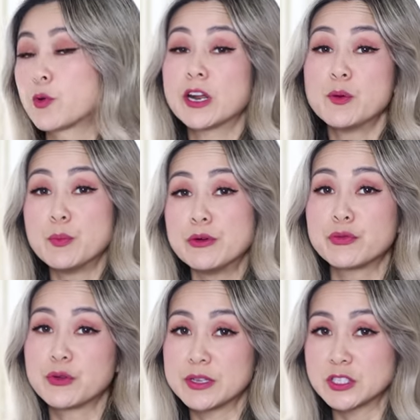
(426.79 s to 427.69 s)
We're gonna move
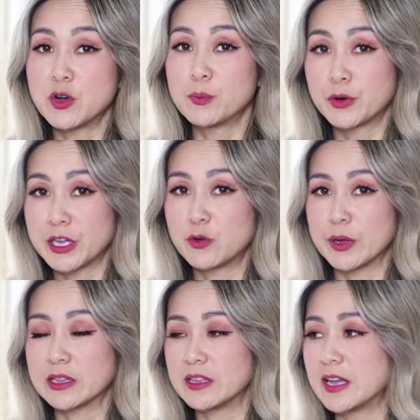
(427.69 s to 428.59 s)
through this home pretty
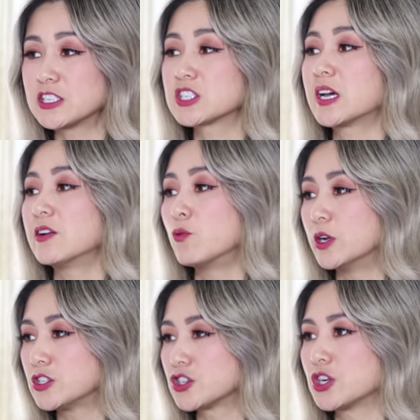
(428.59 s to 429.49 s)
quickly. I just kind of
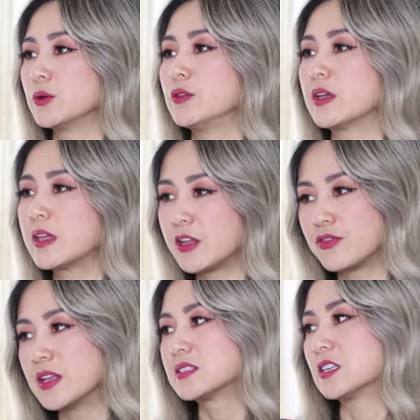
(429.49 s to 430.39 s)
wanted to show you the key
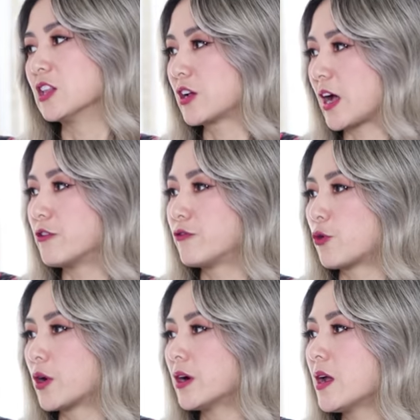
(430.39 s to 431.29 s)
things to look out
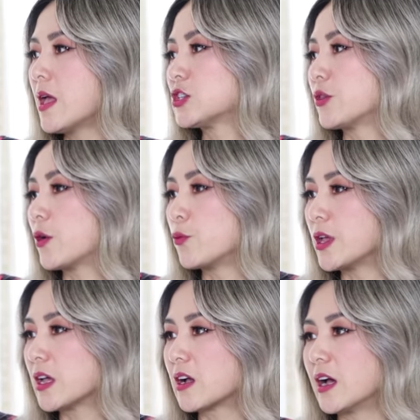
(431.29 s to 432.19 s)
for so that
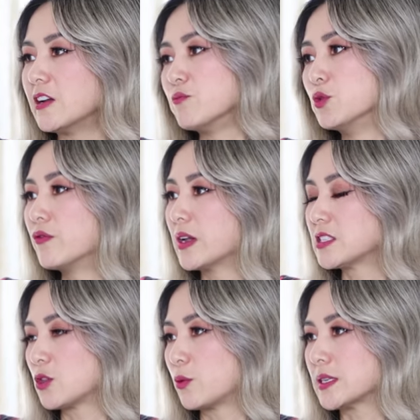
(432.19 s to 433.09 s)
we could kind of move on
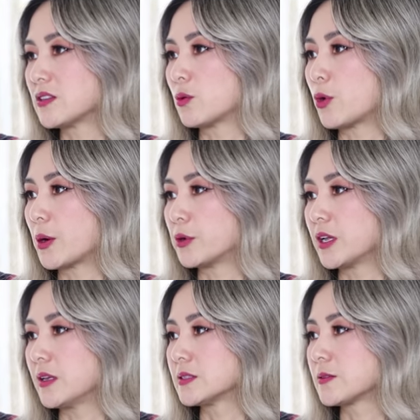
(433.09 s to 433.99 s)
to the rest of the
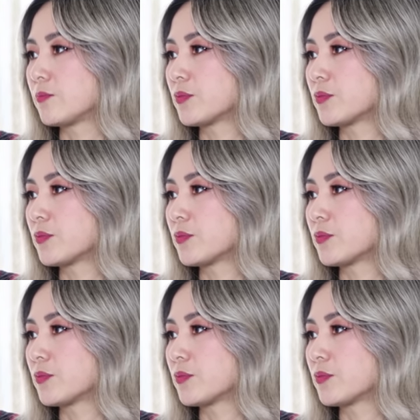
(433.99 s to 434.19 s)
properties.